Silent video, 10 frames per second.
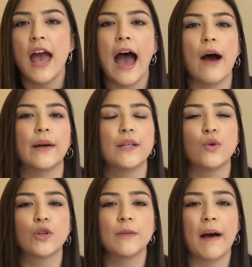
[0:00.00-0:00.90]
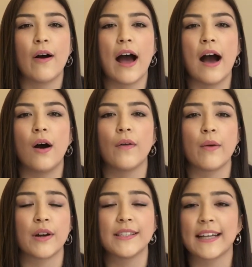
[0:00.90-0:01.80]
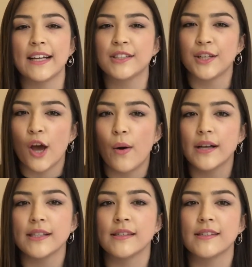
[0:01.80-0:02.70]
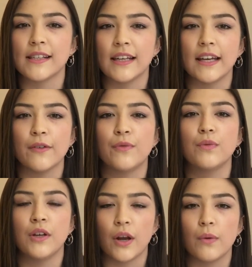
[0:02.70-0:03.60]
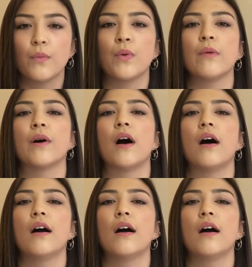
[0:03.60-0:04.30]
how he talked about how they wanted to get to know us and see if, you know, we were